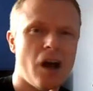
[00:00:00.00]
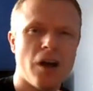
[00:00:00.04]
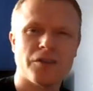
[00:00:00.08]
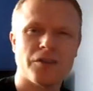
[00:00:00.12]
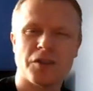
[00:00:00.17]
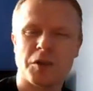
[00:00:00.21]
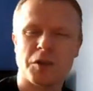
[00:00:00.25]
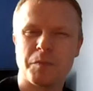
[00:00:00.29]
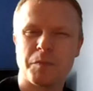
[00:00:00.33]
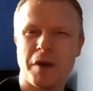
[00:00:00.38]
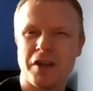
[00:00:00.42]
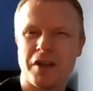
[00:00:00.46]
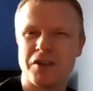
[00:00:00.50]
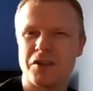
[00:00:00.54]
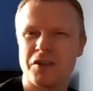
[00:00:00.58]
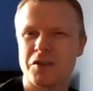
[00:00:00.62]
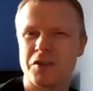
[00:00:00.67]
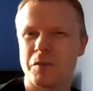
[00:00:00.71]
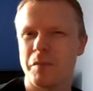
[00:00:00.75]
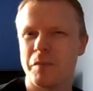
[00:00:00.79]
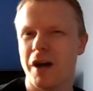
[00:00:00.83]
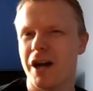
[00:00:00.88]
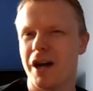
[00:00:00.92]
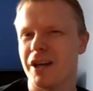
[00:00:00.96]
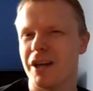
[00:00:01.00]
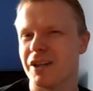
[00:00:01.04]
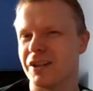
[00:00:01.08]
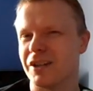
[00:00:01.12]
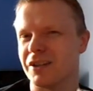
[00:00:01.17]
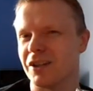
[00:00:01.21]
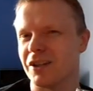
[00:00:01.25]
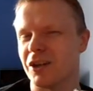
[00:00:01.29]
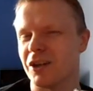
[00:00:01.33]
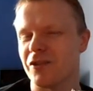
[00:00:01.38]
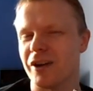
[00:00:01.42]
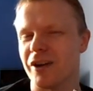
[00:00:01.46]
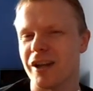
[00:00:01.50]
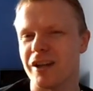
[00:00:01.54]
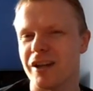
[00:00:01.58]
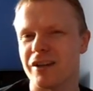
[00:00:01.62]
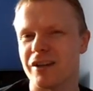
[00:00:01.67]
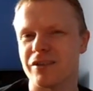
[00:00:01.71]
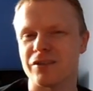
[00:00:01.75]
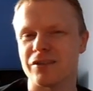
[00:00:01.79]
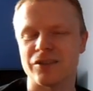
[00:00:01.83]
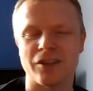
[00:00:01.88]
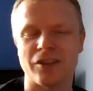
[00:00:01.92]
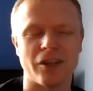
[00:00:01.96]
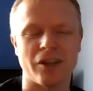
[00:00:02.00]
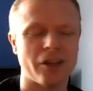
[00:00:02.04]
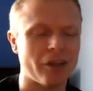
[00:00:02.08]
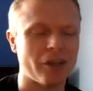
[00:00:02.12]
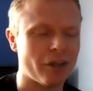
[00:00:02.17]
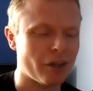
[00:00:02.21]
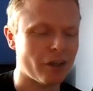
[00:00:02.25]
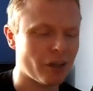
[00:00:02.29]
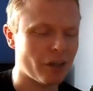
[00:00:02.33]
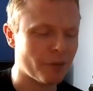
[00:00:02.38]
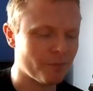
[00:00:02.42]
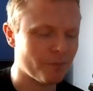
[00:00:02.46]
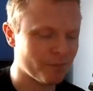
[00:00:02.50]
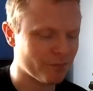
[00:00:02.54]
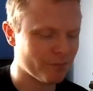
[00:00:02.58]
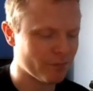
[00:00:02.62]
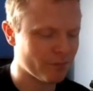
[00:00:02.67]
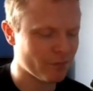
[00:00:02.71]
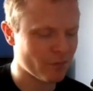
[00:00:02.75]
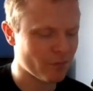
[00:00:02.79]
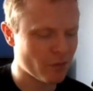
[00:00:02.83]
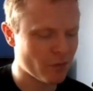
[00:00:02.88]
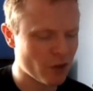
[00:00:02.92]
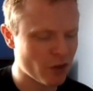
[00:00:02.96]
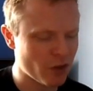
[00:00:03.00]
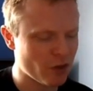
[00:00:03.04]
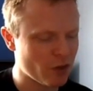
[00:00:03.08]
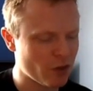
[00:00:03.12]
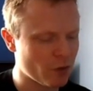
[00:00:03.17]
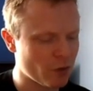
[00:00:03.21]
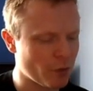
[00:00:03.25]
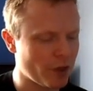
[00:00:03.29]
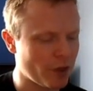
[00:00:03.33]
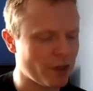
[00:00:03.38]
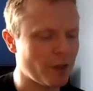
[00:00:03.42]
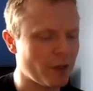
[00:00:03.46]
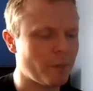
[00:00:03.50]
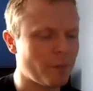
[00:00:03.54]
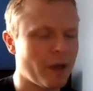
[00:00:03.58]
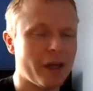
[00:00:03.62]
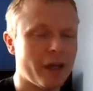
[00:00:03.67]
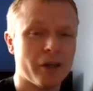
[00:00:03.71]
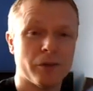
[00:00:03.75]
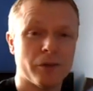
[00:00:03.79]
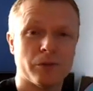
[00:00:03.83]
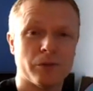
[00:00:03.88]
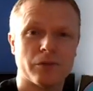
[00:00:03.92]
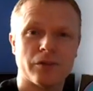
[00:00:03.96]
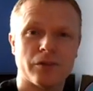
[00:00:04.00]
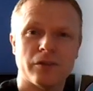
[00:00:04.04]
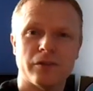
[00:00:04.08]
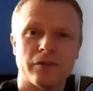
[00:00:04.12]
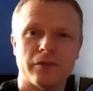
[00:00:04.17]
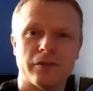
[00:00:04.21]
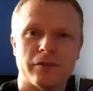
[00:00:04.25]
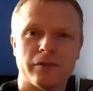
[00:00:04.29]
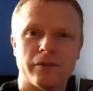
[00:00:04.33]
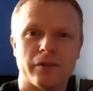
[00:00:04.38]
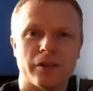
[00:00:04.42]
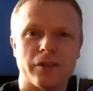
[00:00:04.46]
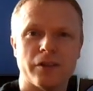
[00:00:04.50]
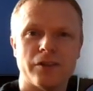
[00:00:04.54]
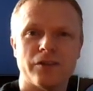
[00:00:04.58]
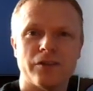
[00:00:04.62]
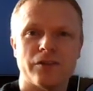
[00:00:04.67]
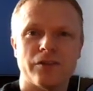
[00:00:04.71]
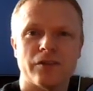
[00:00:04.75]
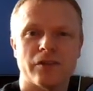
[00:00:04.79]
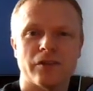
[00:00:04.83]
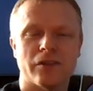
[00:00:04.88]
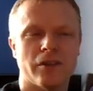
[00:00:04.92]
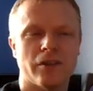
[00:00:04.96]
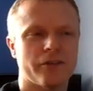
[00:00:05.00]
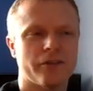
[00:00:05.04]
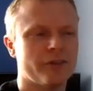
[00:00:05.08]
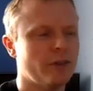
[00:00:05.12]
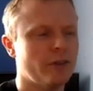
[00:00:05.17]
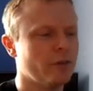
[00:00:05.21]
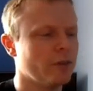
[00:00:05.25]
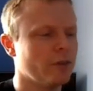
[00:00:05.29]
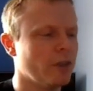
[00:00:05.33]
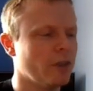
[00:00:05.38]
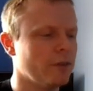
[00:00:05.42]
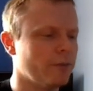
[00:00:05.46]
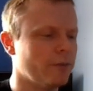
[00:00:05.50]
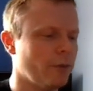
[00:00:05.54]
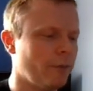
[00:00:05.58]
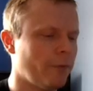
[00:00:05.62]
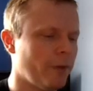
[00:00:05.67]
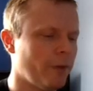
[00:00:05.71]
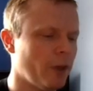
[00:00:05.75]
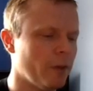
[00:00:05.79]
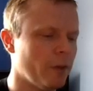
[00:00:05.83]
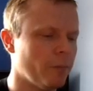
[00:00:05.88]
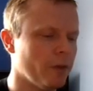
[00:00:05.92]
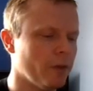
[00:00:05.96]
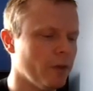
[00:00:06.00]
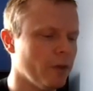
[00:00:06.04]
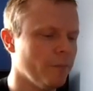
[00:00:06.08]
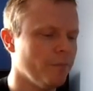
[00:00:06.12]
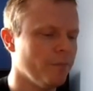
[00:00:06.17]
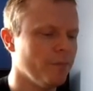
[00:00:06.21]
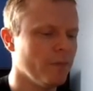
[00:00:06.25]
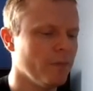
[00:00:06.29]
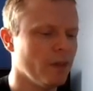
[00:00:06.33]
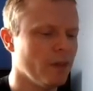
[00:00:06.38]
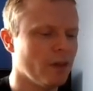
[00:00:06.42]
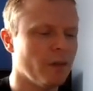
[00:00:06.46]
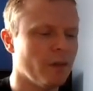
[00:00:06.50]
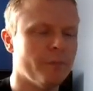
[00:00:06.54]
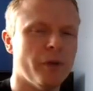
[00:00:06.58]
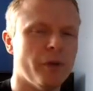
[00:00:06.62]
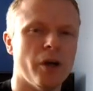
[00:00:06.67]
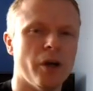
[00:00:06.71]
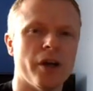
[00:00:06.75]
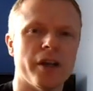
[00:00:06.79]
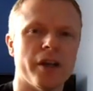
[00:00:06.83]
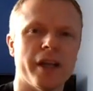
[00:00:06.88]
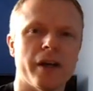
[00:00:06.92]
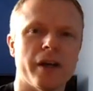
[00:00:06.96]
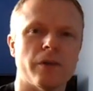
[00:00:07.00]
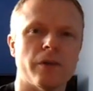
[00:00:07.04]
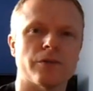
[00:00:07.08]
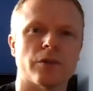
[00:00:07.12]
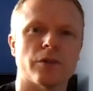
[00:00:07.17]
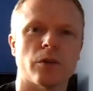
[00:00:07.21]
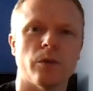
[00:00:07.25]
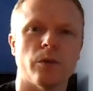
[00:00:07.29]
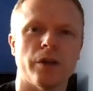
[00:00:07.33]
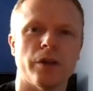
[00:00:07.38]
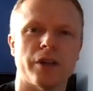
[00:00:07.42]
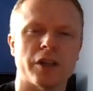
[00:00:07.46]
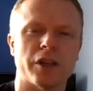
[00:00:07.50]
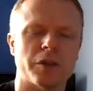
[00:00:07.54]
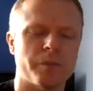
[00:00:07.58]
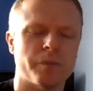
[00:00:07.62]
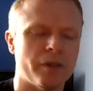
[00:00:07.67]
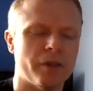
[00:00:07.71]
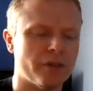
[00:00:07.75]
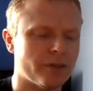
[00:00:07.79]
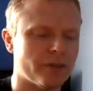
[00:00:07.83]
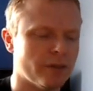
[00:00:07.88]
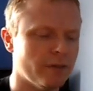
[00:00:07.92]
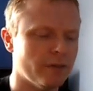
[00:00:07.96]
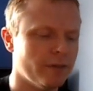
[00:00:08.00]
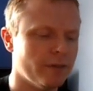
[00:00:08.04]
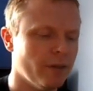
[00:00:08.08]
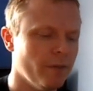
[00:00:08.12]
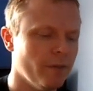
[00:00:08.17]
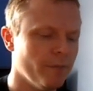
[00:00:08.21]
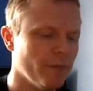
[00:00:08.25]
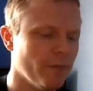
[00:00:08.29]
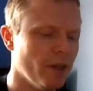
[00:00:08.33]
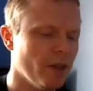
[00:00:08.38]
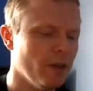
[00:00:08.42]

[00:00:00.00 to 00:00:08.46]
I was expecting to pay around £20 for this. I've seen them go for a fair bit. The buy it now is quite expensive.